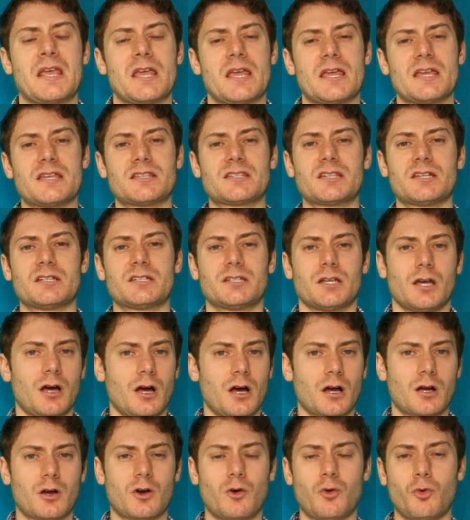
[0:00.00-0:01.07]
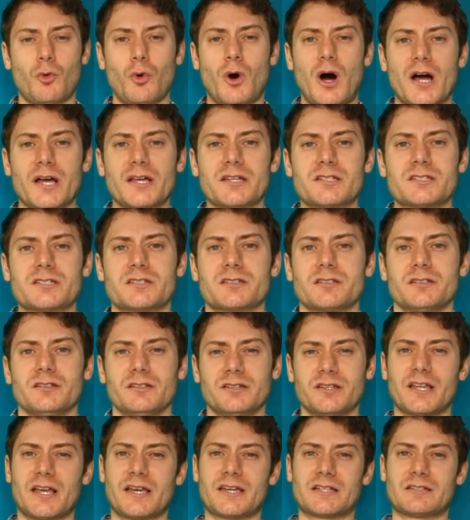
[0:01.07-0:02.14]
is it a quiet,
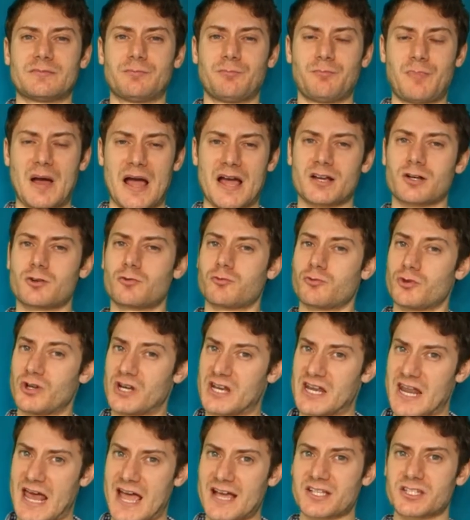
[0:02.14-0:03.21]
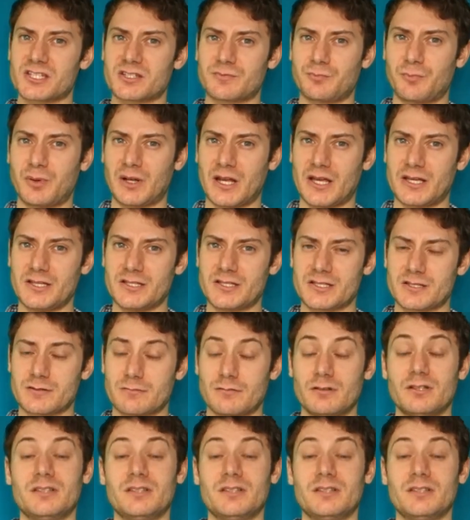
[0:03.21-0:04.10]
laid back, relaxed place?